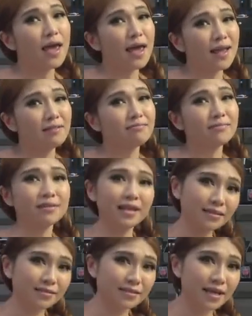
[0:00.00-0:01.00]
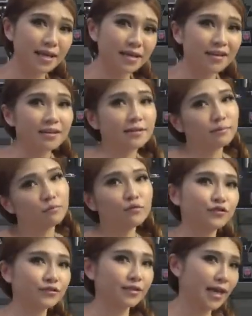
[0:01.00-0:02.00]
And the next day, the
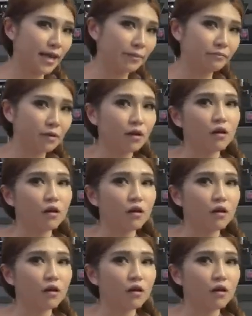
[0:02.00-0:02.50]
movers came.